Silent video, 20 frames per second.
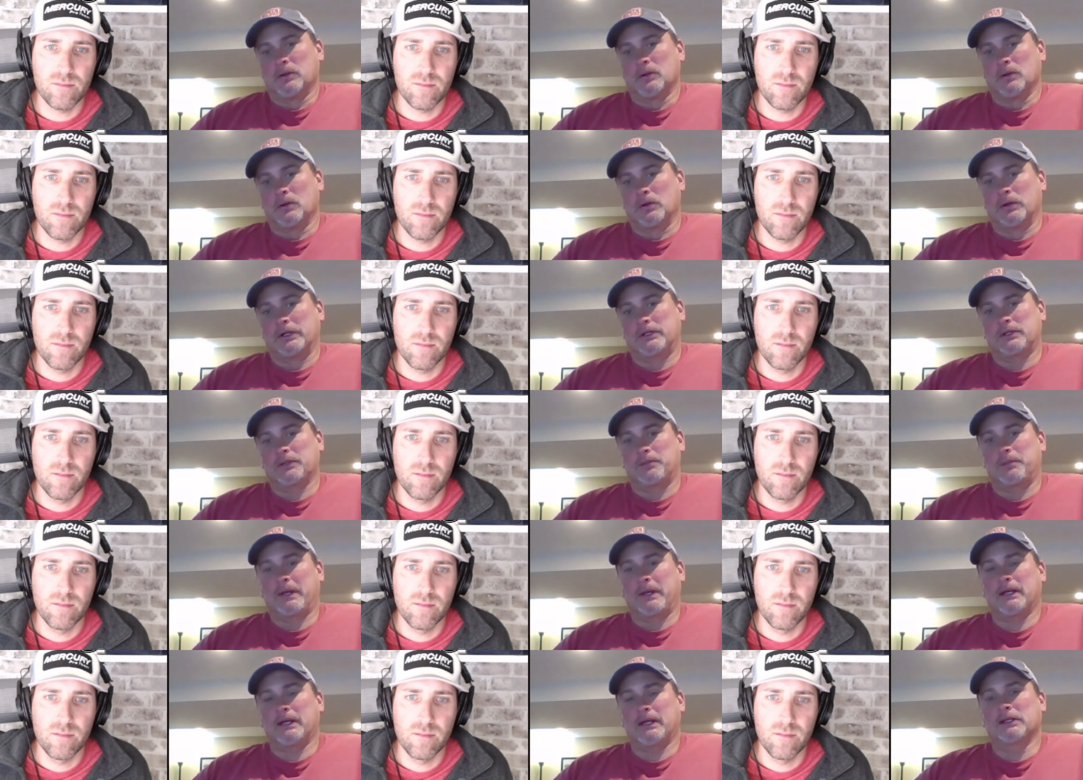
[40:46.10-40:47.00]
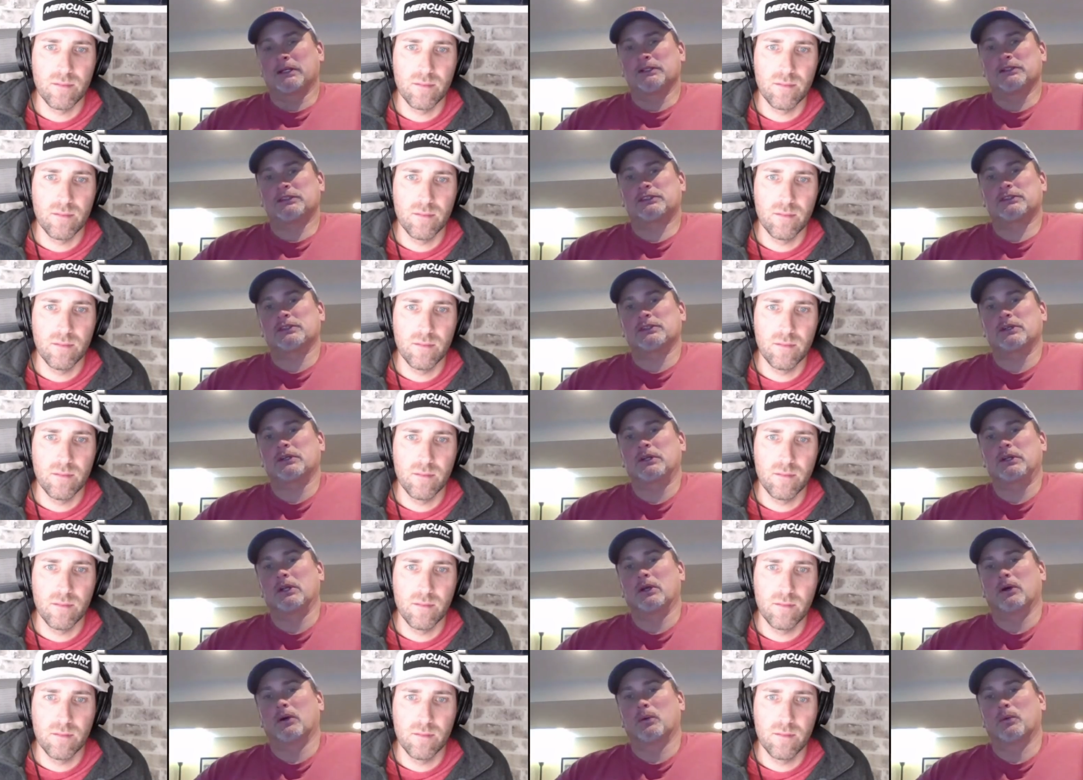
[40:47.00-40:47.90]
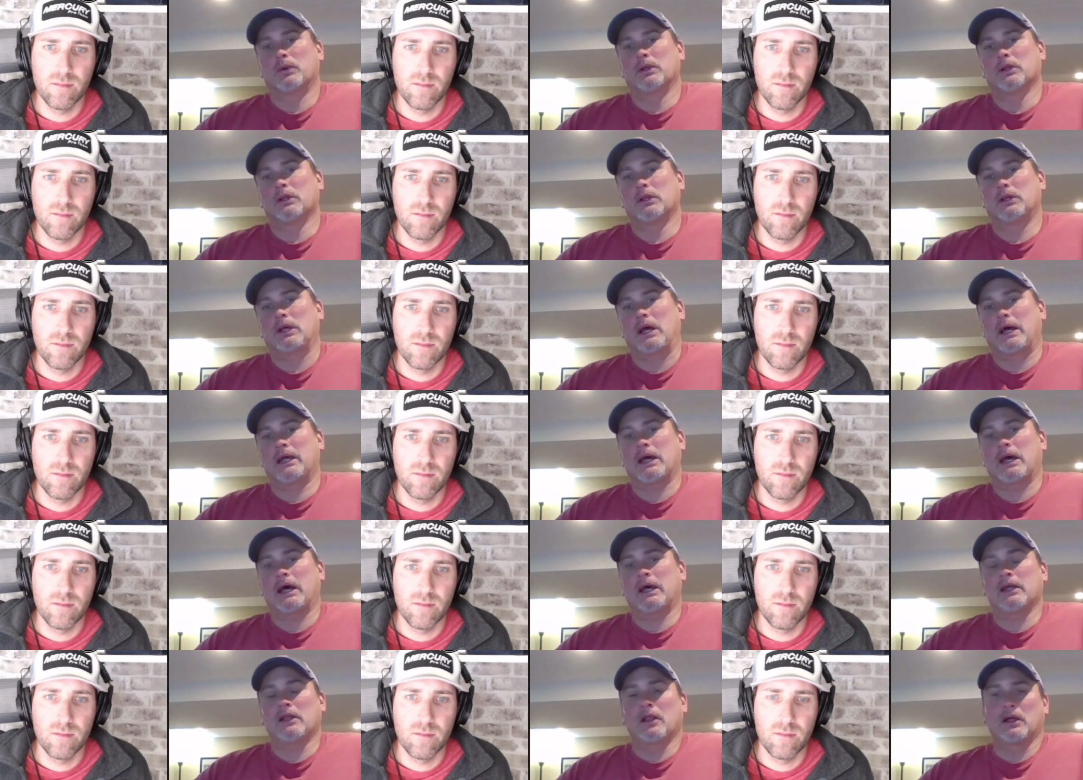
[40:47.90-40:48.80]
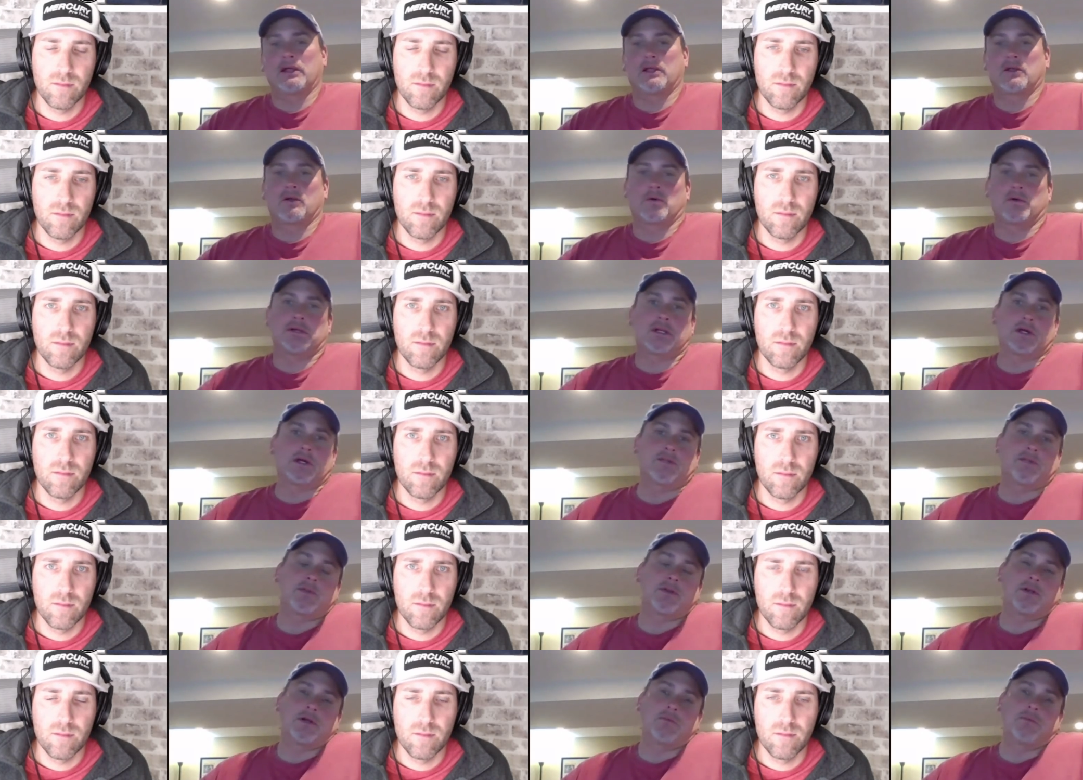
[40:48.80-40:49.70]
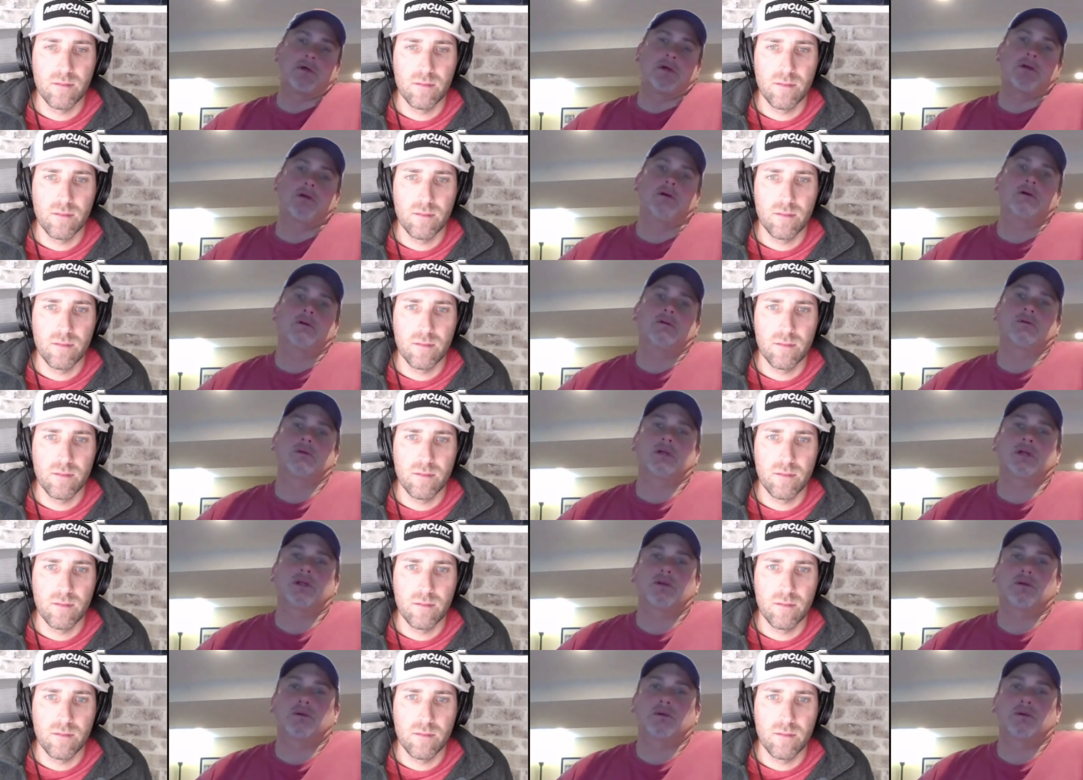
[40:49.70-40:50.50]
Speaker 1: Whew, it depends, you know, really I, I like going out there on my own, right?